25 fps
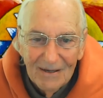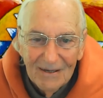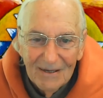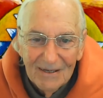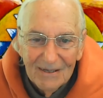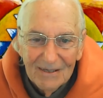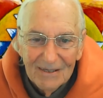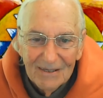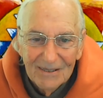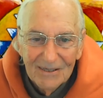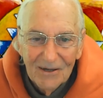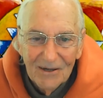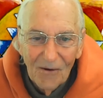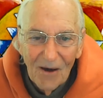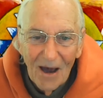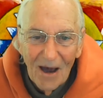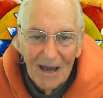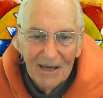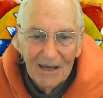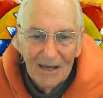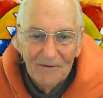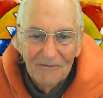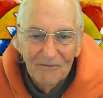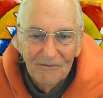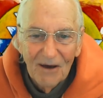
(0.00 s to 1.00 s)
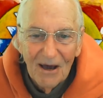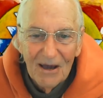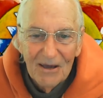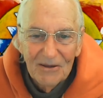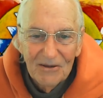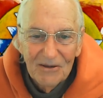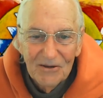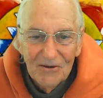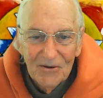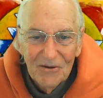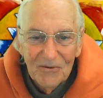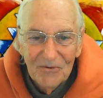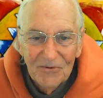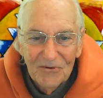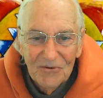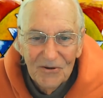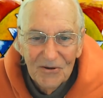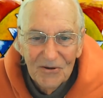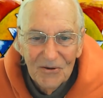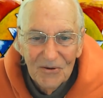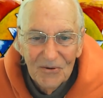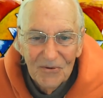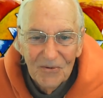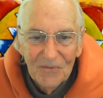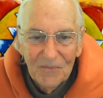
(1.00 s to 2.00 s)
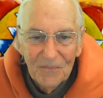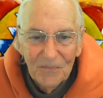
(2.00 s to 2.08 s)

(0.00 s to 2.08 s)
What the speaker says: So I invite you to